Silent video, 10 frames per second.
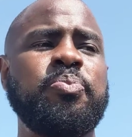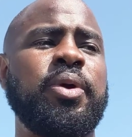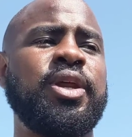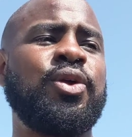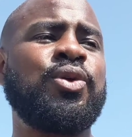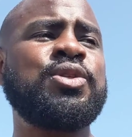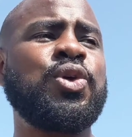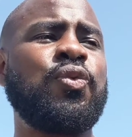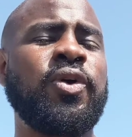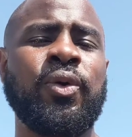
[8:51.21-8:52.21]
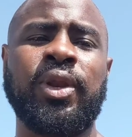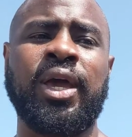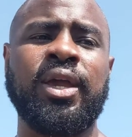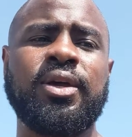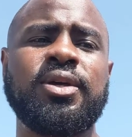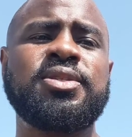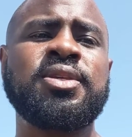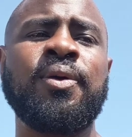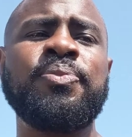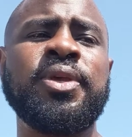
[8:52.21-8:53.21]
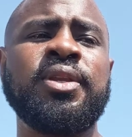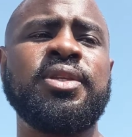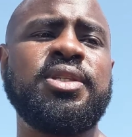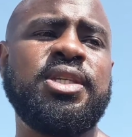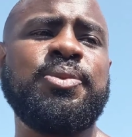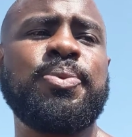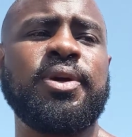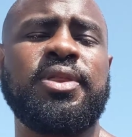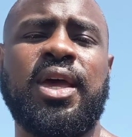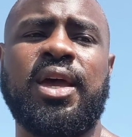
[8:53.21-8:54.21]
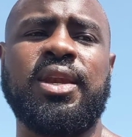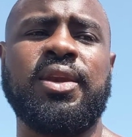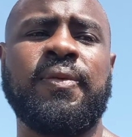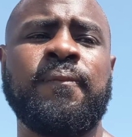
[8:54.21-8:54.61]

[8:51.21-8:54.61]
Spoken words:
But it also felt like something deeper than